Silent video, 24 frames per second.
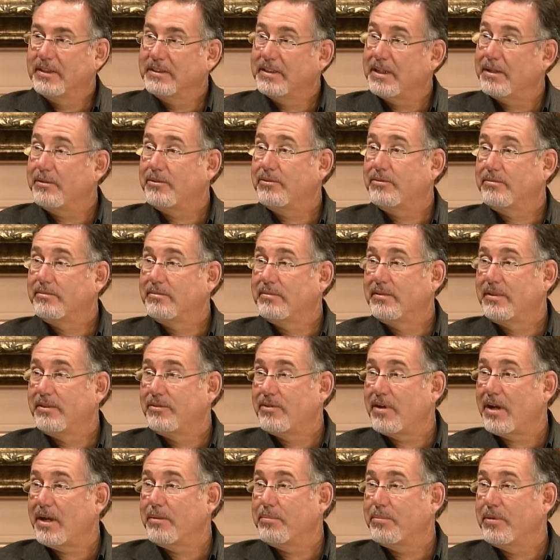they
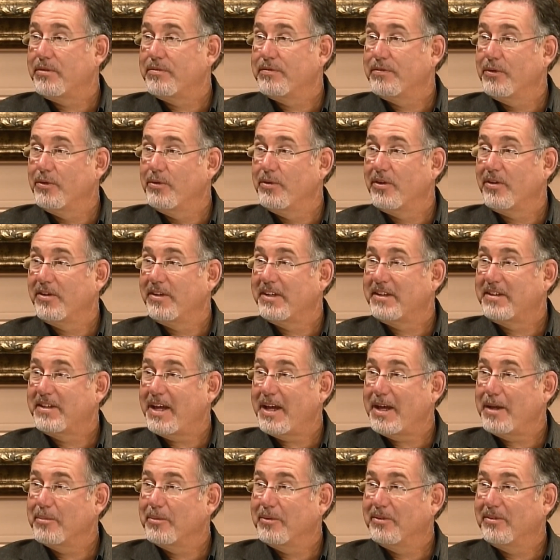trying to put food on the table.